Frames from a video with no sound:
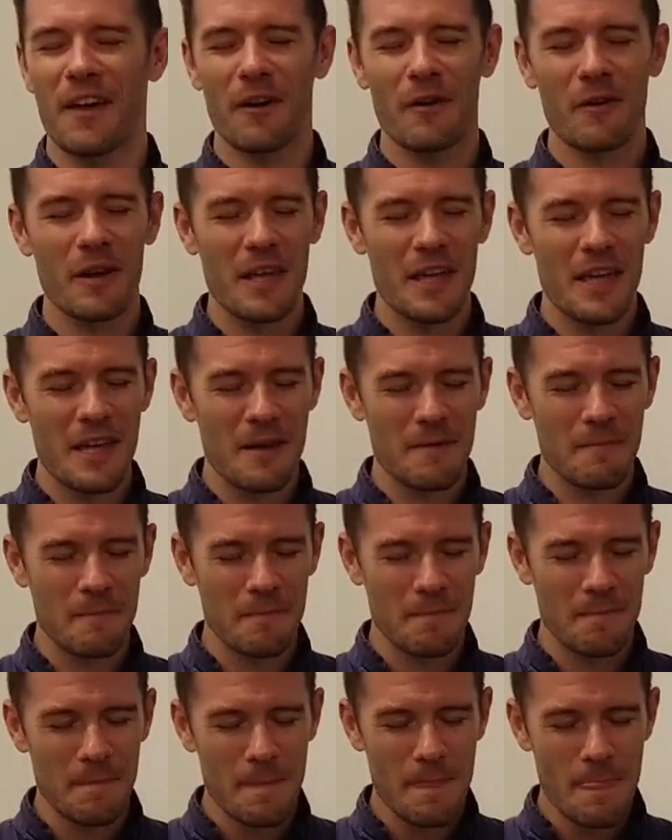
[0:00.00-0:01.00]
short
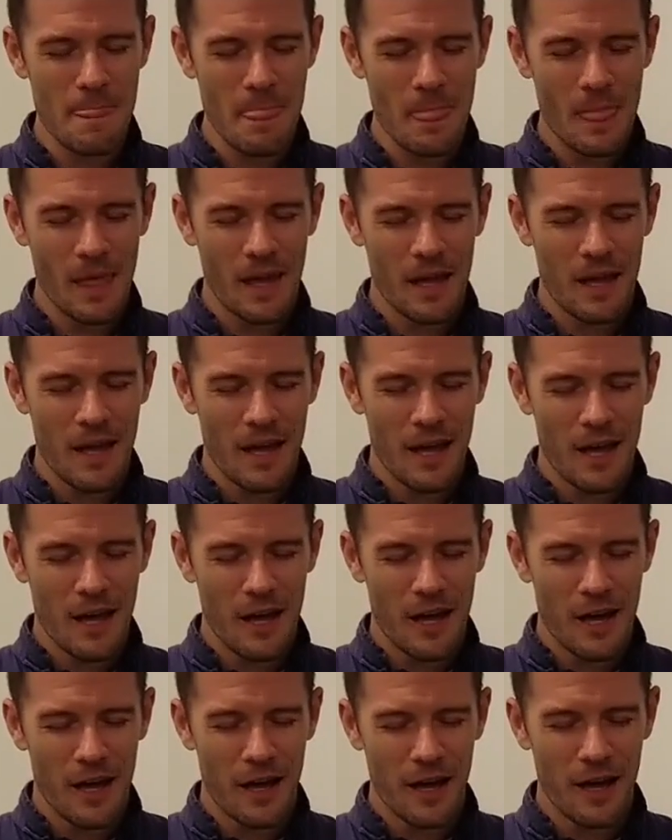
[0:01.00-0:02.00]
description of it so
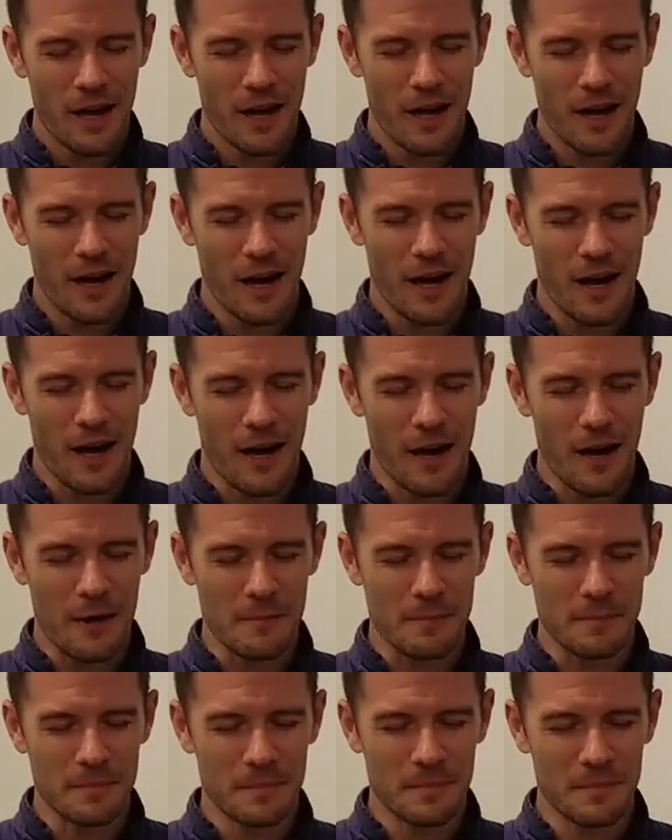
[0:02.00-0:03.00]
I don't completely ruin
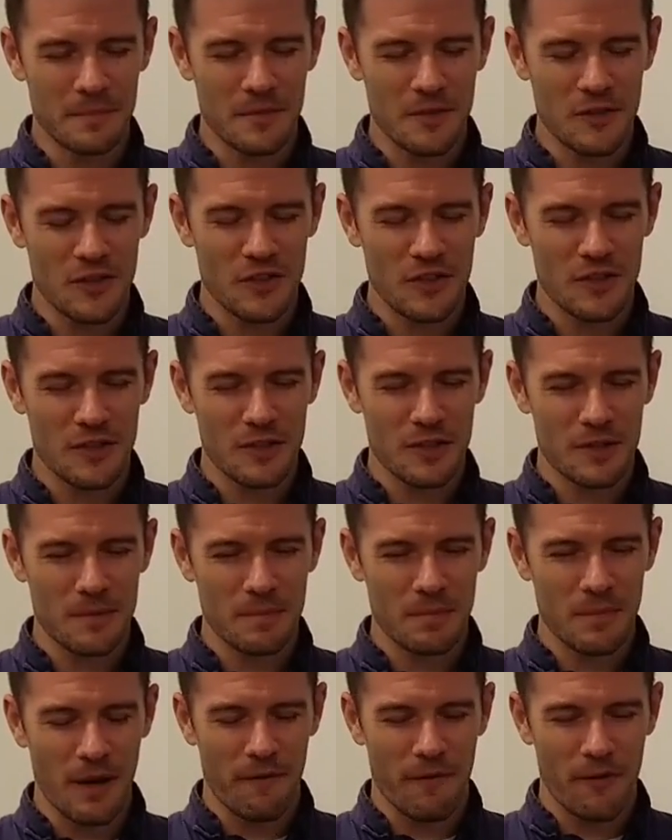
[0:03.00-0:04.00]
it if we ever do
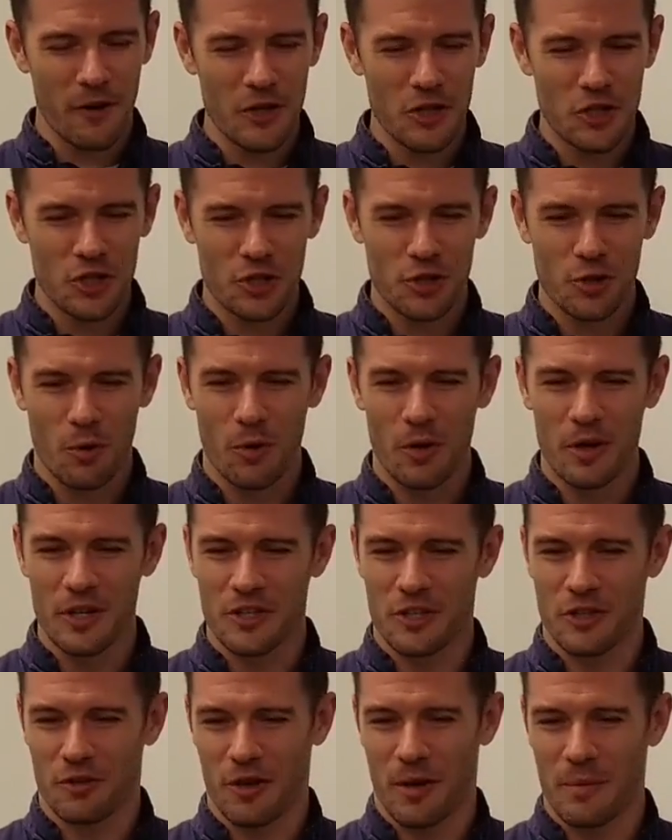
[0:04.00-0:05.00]
decide to do it. But
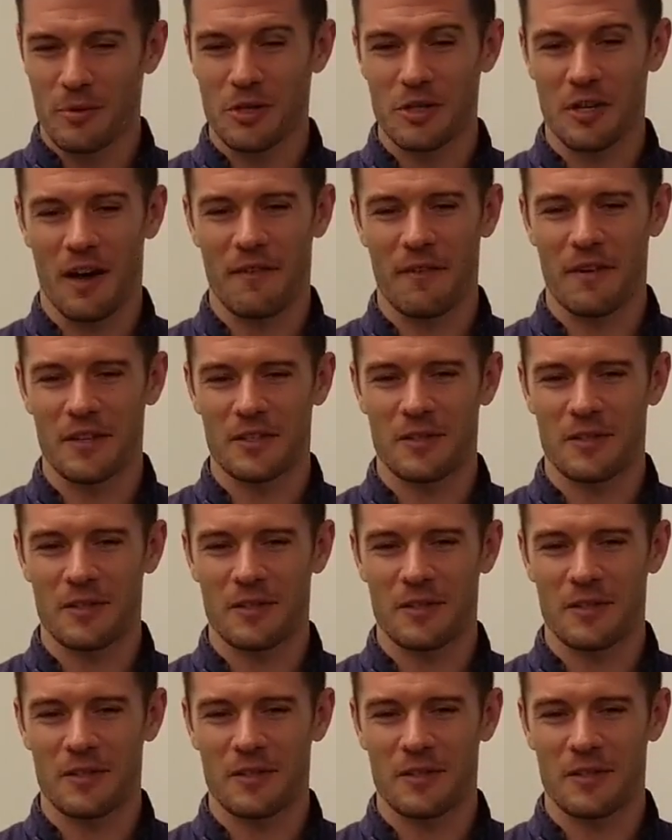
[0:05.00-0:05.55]
basically,